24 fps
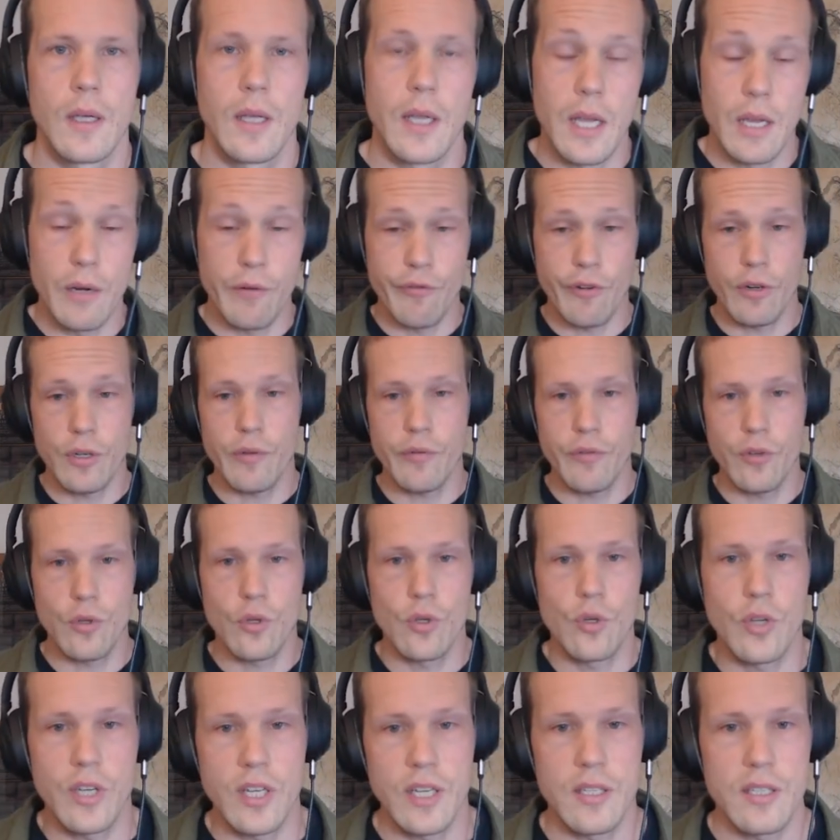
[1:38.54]
In front of you,
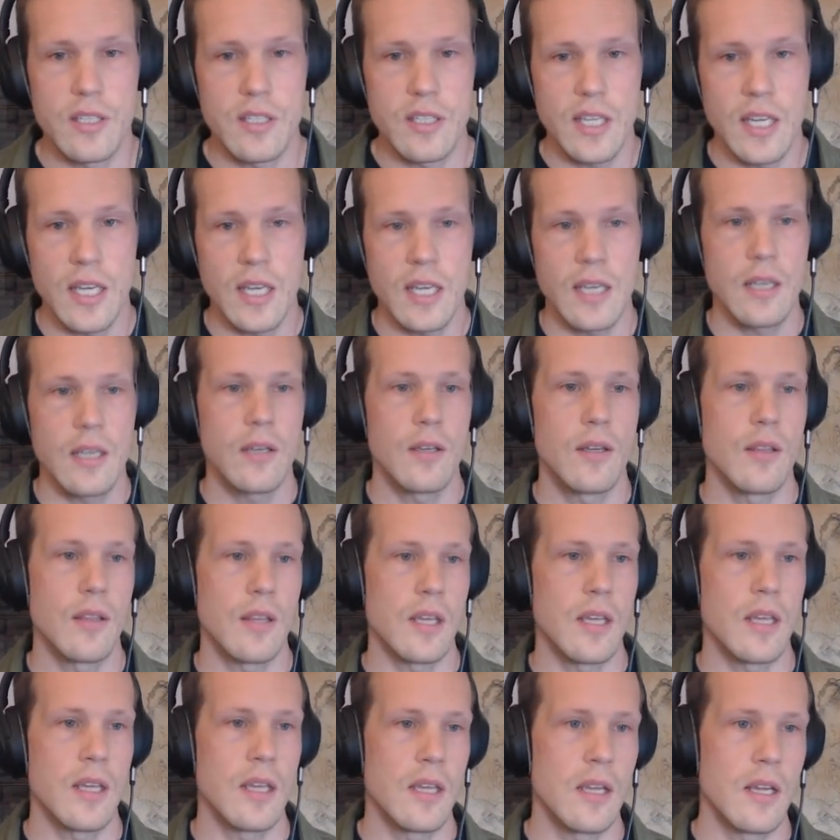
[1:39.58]
you can see
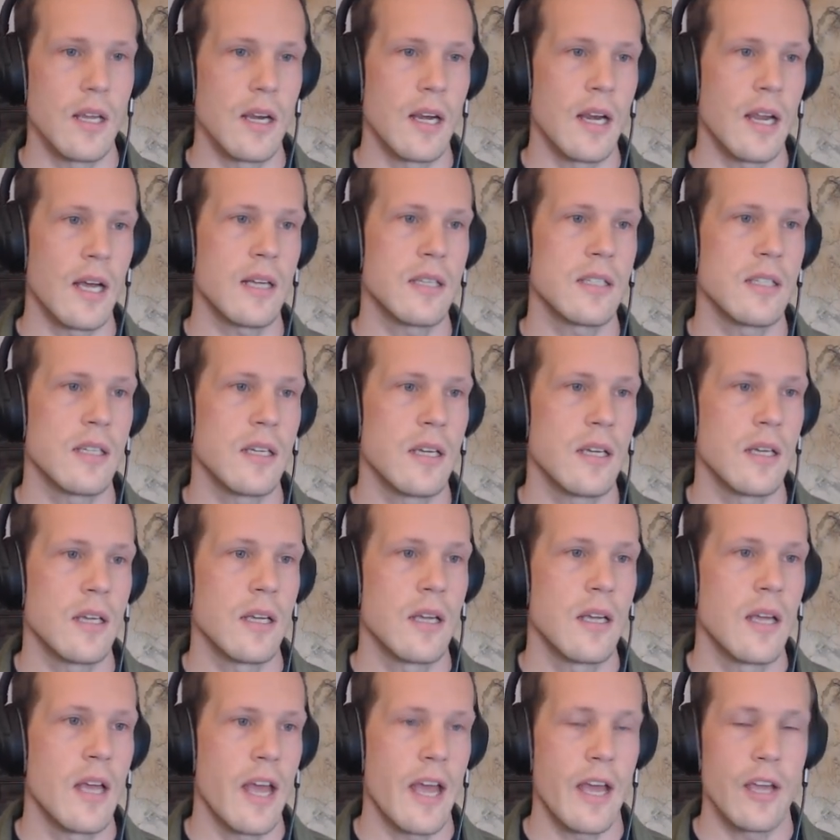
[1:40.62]
the
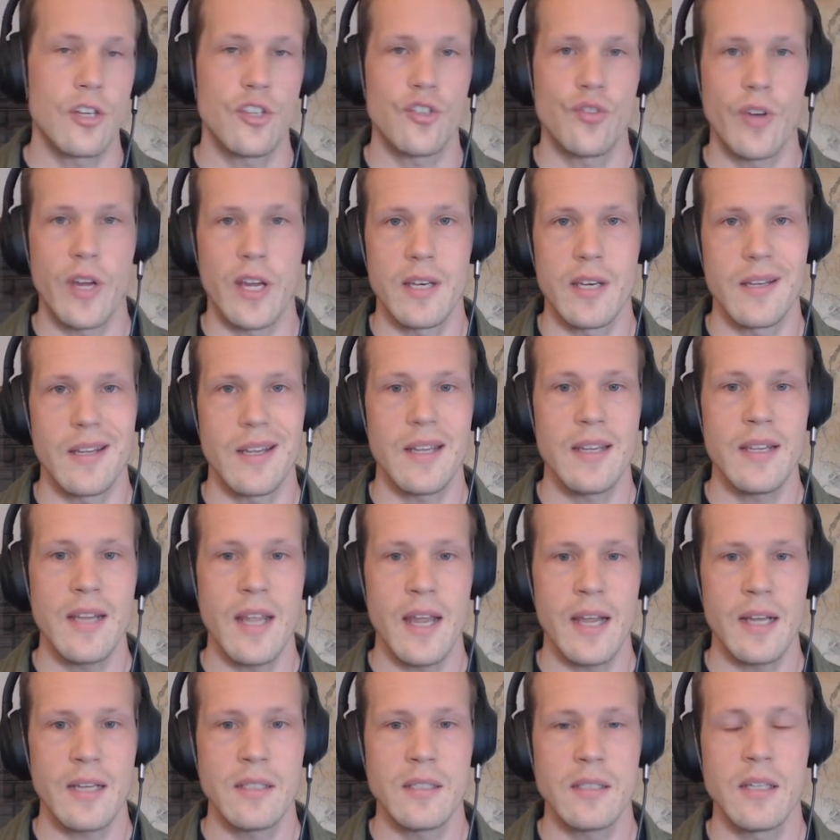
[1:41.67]
Luxor hash rate
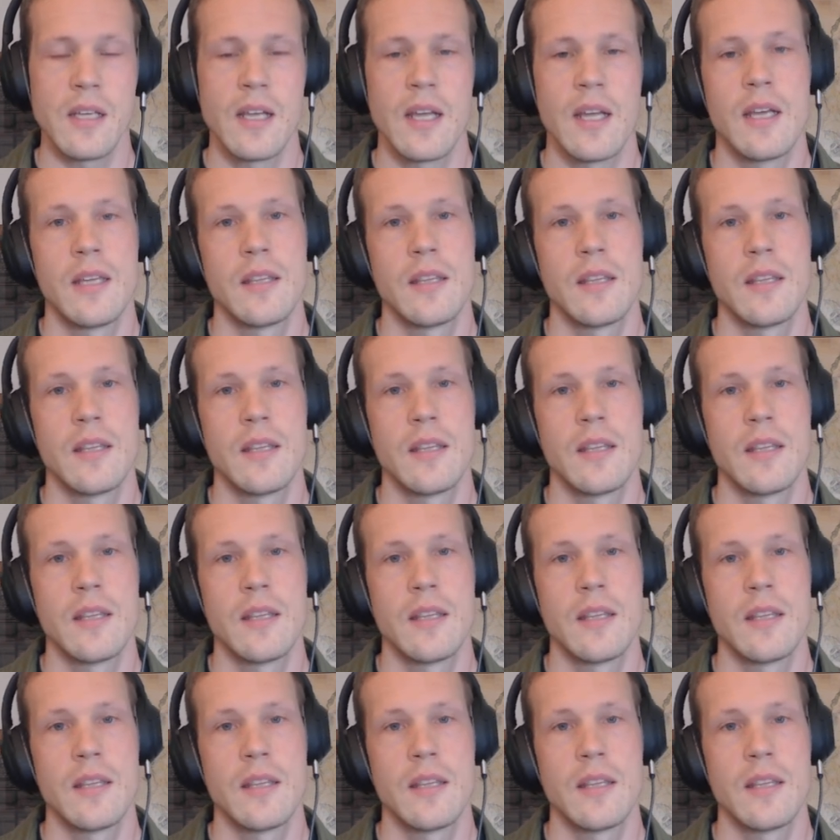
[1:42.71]
index.